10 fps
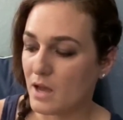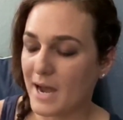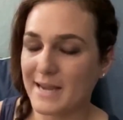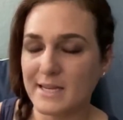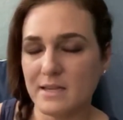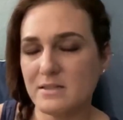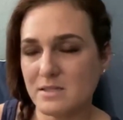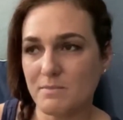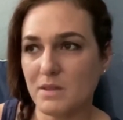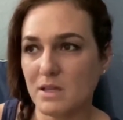I needed
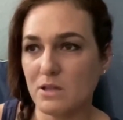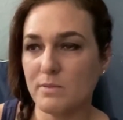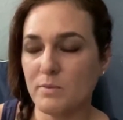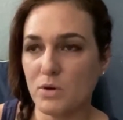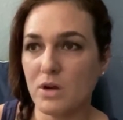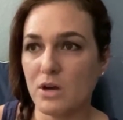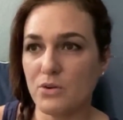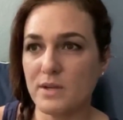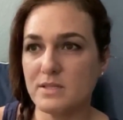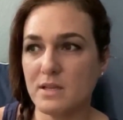something a little bit more
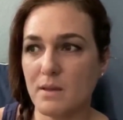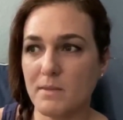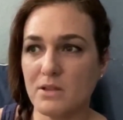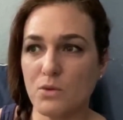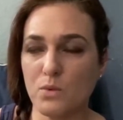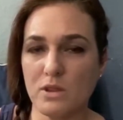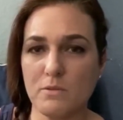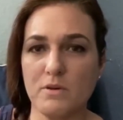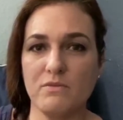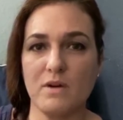concrete to get me in the rhythm
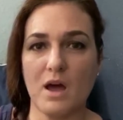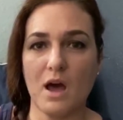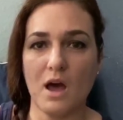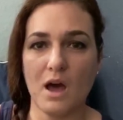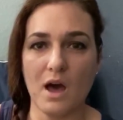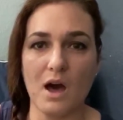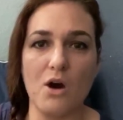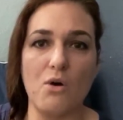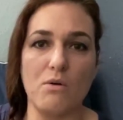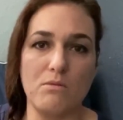of
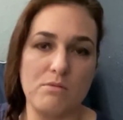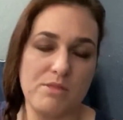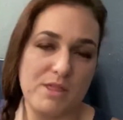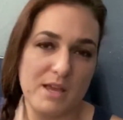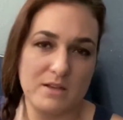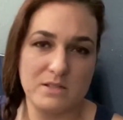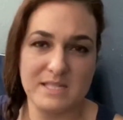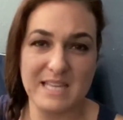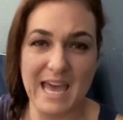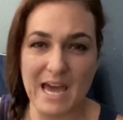how things
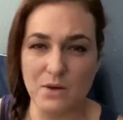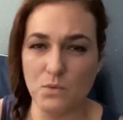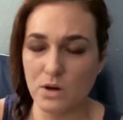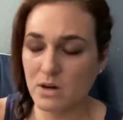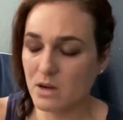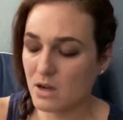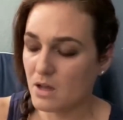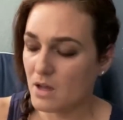can work.